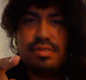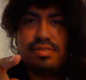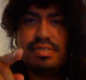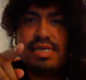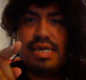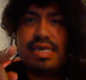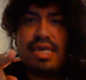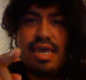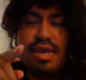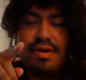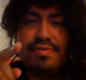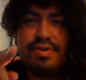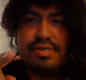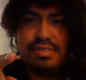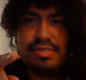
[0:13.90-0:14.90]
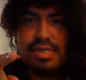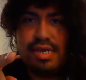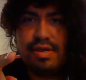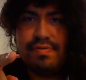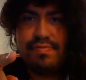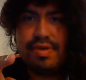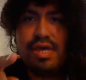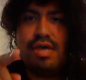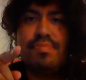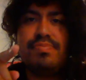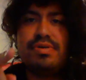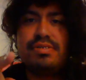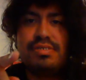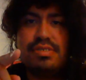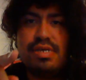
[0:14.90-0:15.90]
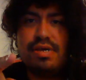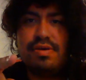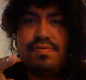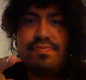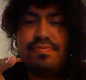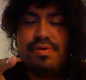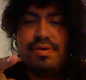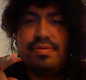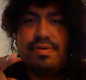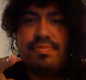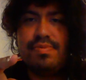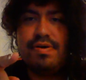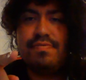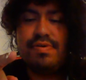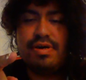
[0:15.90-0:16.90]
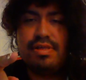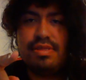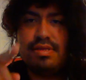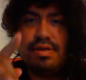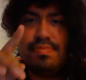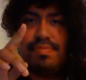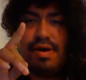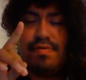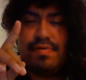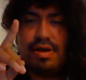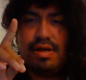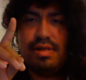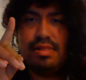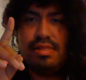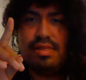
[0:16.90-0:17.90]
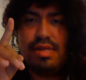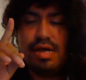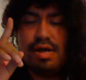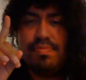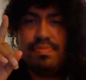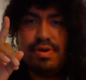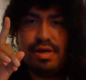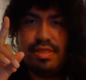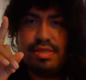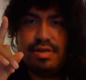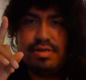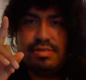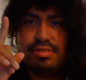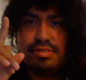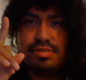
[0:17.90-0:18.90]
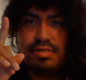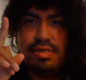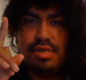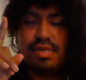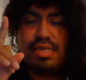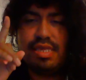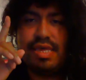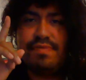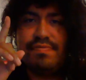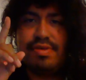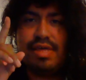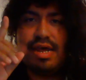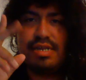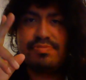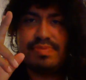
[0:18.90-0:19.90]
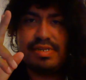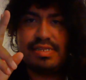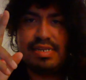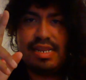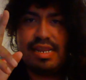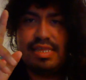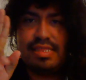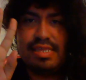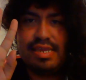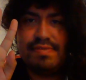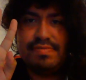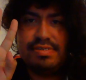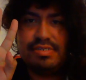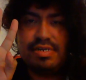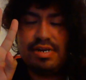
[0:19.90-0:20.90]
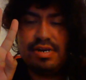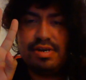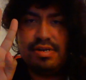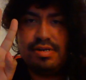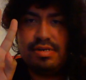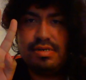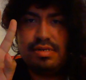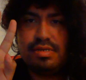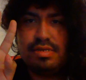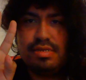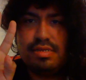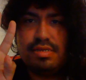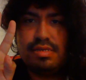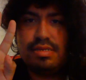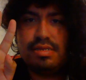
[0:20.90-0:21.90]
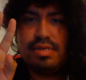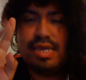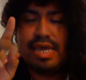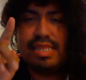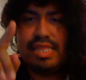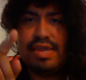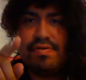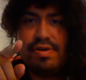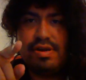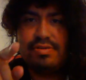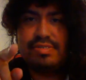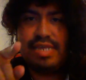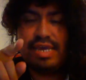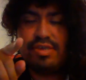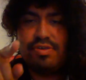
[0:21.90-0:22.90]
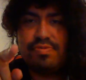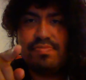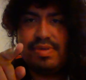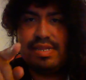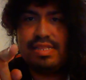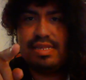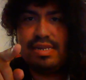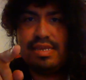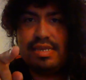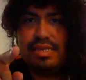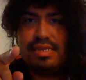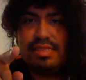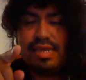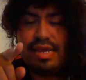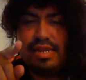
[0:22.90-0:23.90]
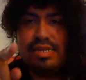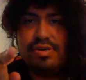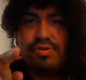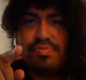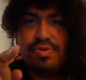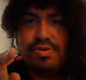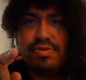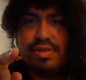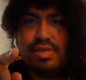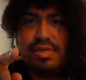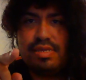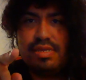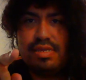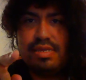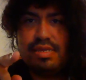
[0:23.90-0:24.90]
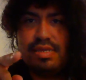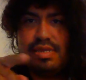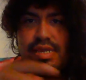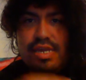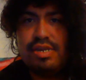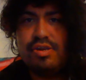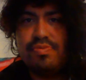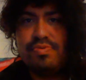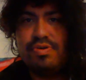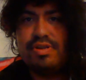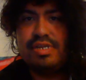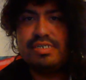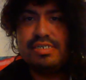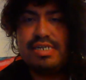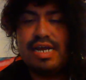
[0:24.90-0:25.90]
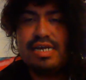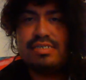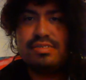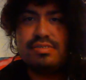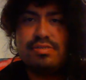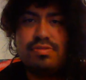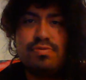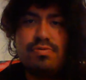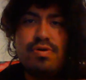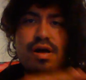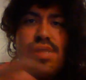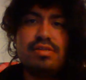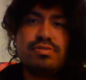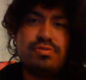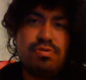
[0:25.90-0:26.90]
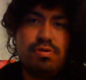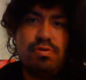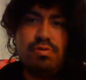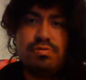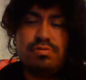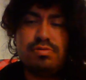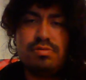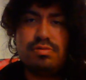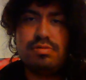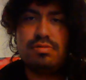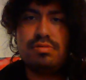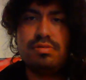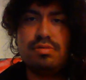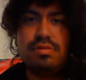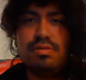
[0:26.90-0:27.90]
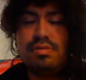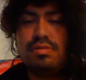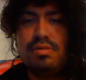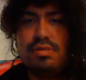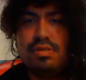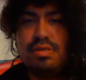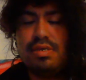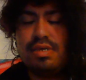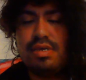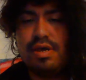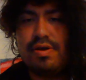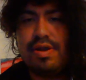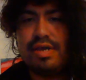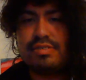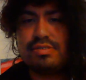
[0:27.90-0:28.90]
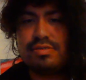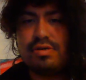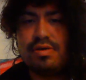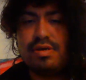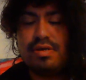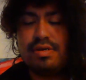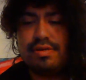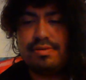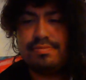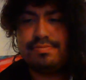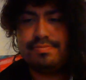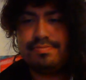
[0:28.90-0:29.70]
take care of yourself, help yourself, but above all, help others, give without expecting anything in return, and never lose that humility, that inner beauty. Inner beauty shines through all souls. All right, so